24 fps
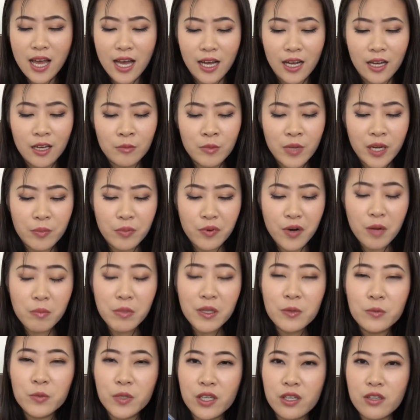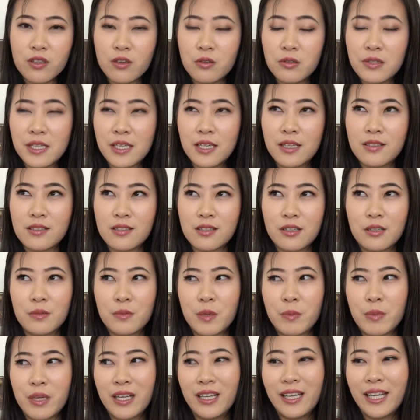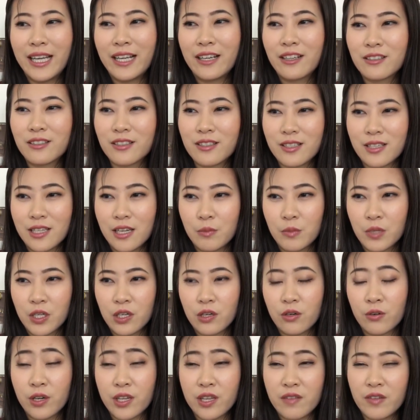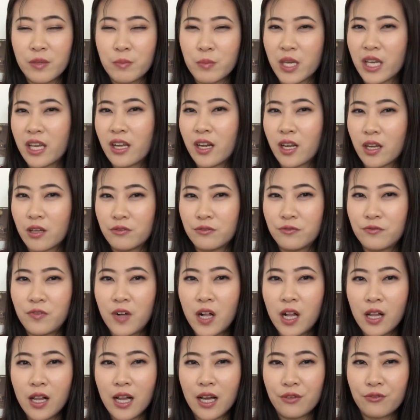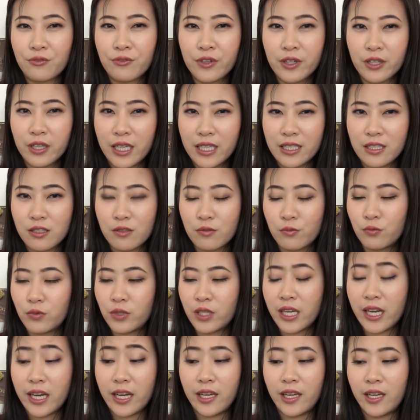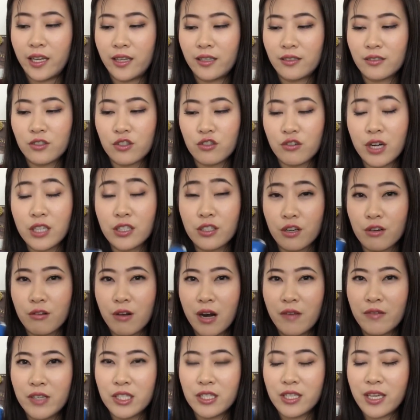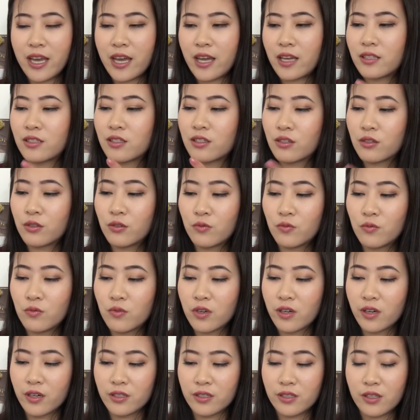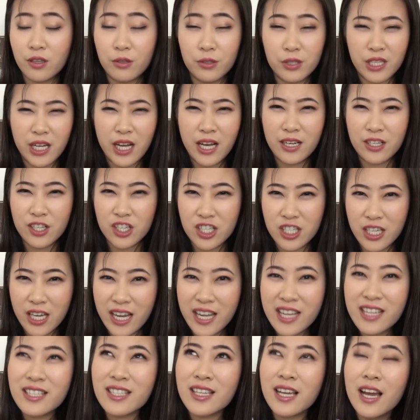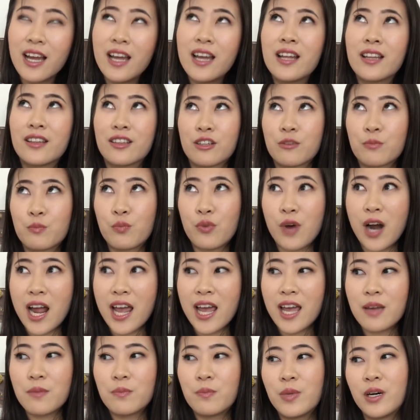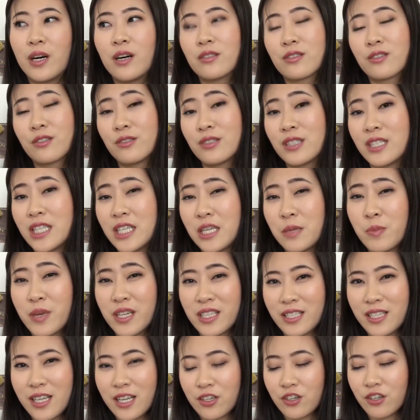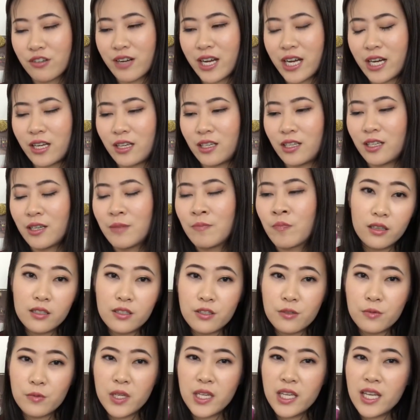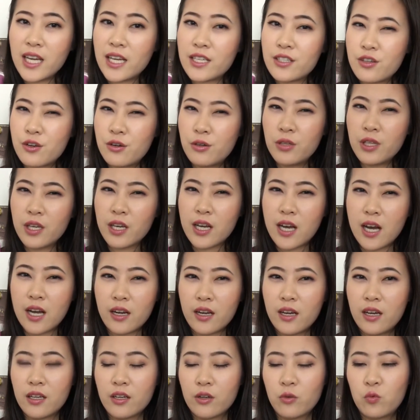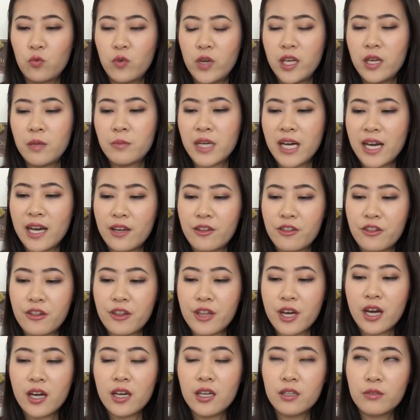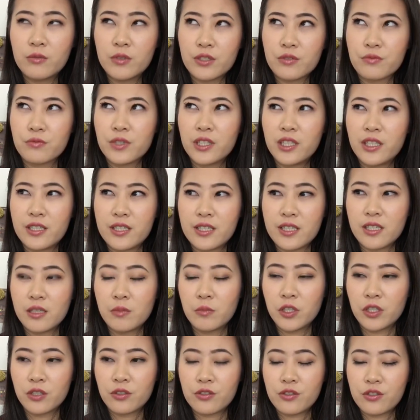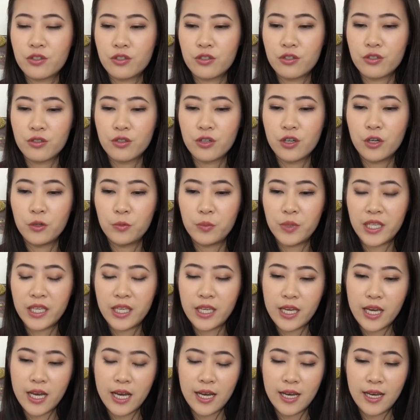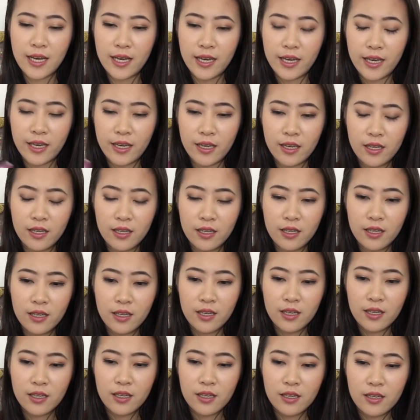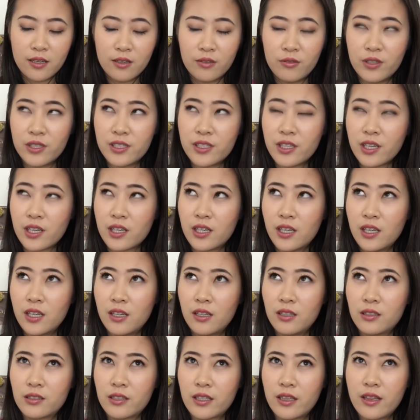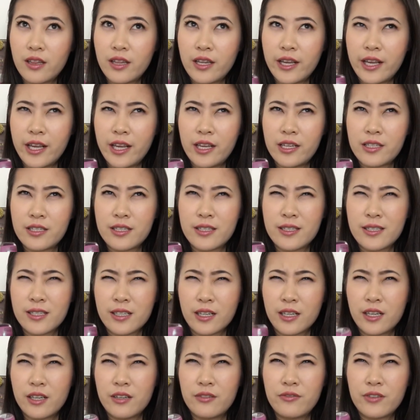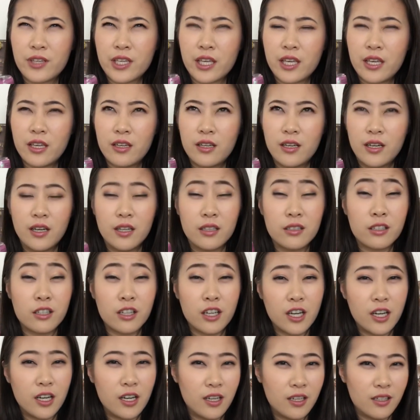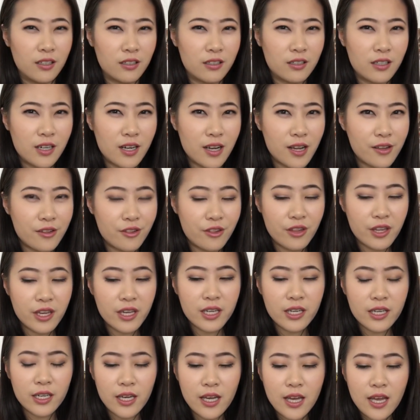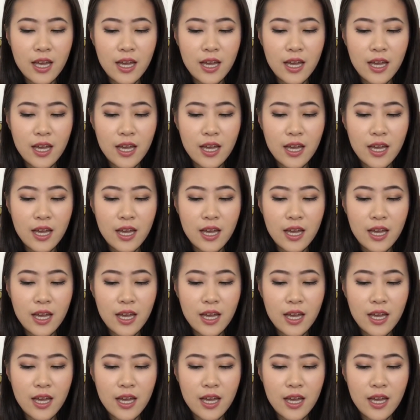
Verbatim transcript: I probably wouldn't use it until maybe later this summer or even beginning of fall. I feel that's when I try to gravitate towards those kind of shades. They're bright but also deep and saturated. This one, I totally got it on a whim. I thought it was really similar to OPI. What is it called? The Significant Other color, I think.